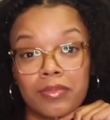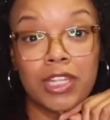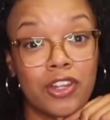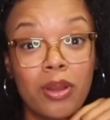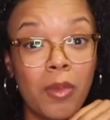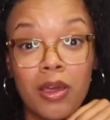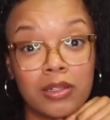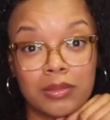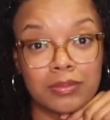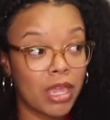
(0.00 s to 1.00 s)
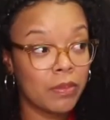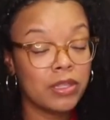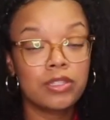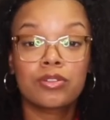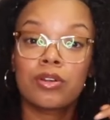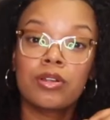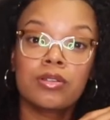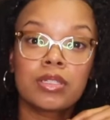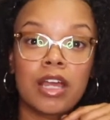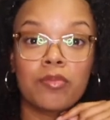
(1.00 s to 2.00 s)
Then you're a model. Maybe these
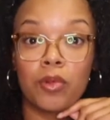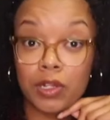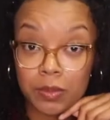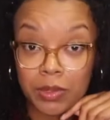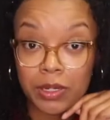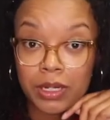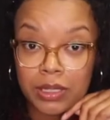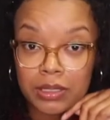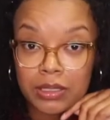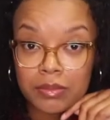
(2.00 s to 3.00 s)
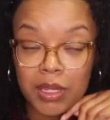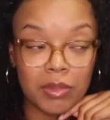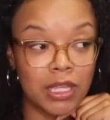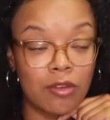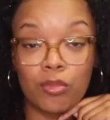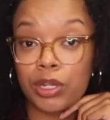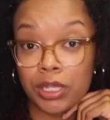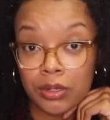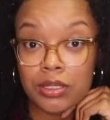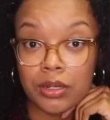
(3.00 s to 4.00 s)
girls have more experience. Maybe they have more
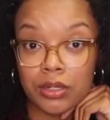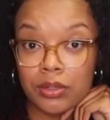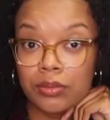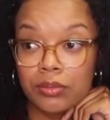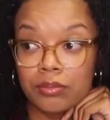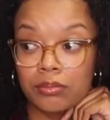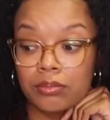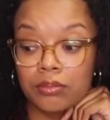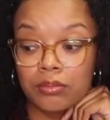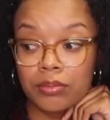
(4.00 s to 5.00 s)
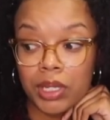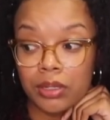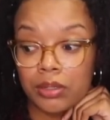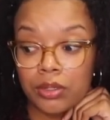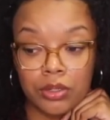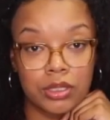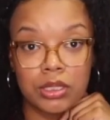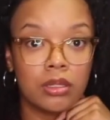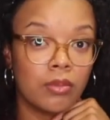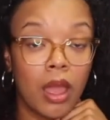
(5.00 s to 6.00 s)
years on you, but you're
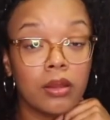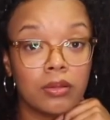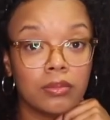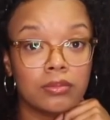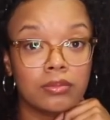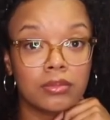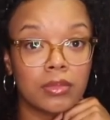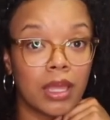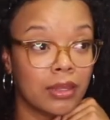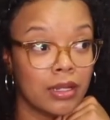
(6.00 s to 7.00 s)
still a model and